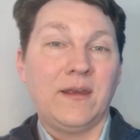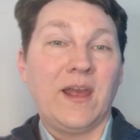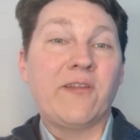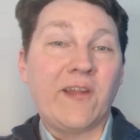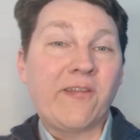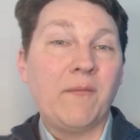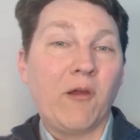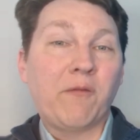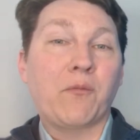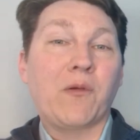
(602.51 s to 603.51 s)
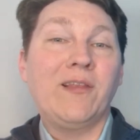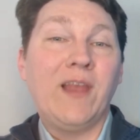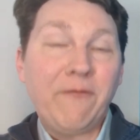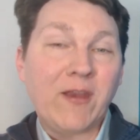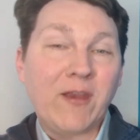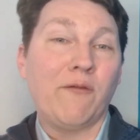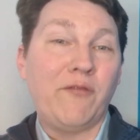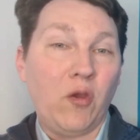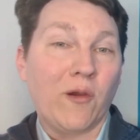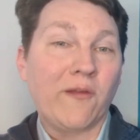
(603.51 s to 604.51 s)
And since the most prolific
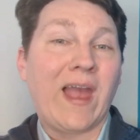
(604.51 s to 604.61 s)
reviewers